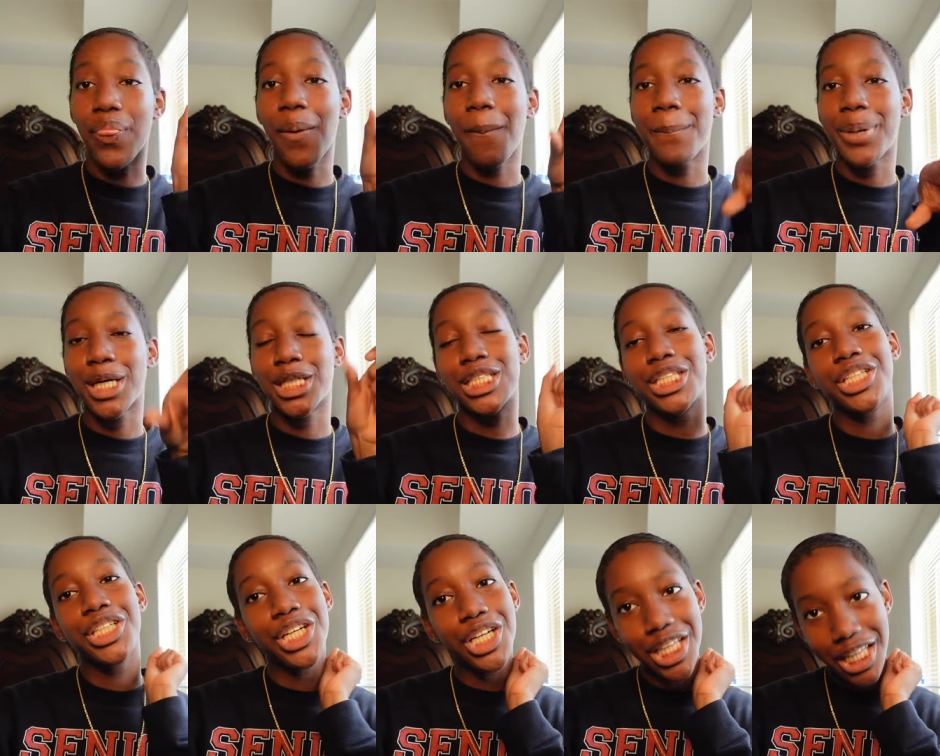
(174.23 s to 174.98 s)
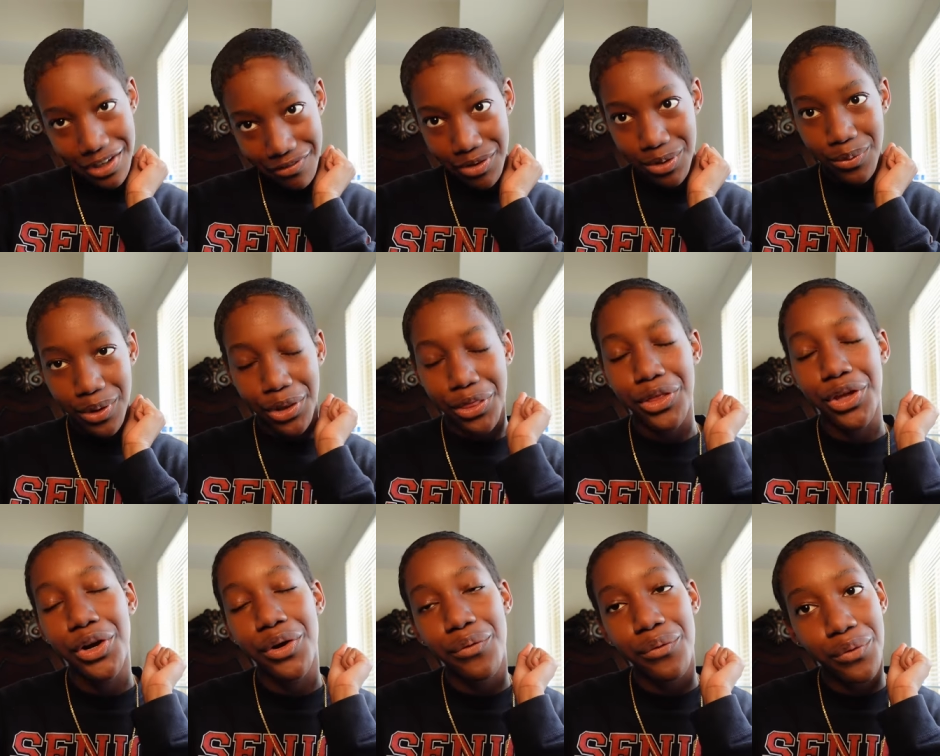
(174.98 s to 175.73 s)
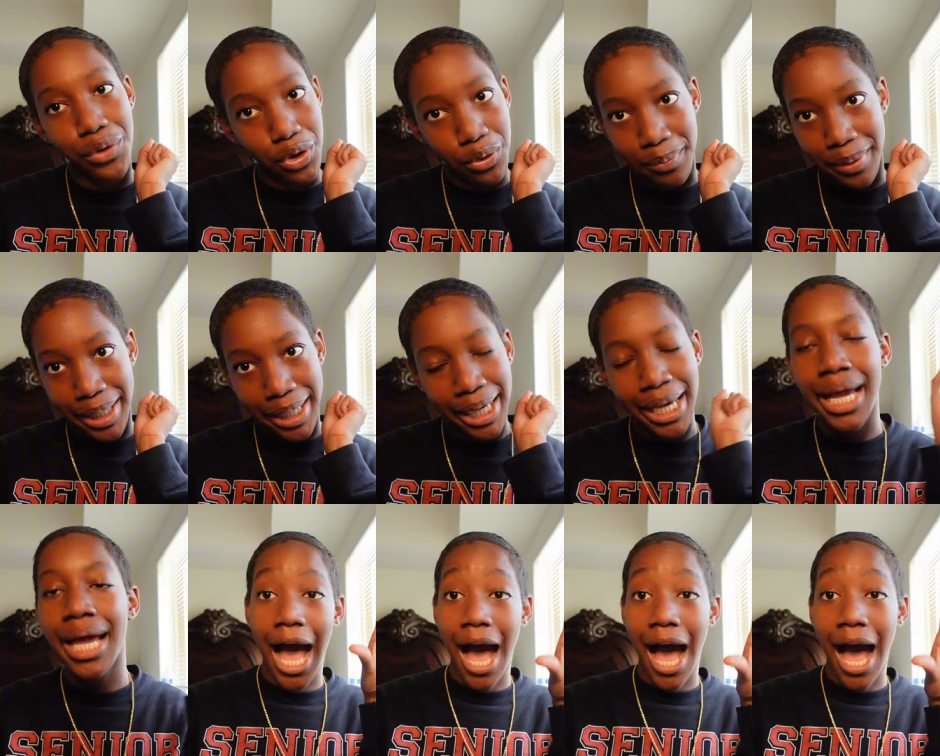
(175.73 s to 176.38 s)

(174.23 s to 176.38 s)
The person you're living with, your roomie.